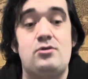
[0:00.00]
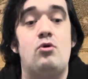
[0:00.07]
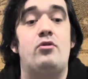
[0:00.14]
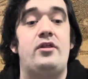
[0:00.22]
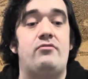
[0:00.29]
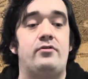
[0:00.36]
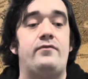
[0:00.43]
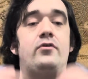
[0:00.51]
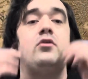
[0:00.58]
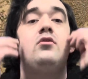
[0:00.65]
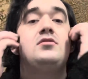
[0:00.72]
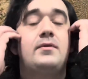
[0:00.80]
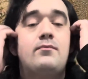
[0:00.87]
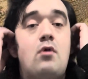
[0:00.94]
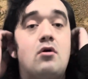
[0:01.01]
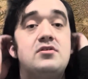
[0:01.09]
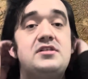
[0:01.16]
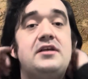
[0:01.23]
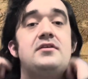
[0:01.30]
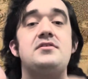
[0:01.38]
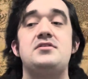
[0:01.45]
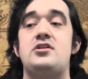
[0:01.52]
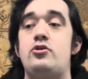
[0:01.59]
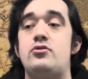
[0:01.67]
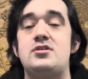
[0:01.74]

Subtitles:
All the reviews, unboxings, the new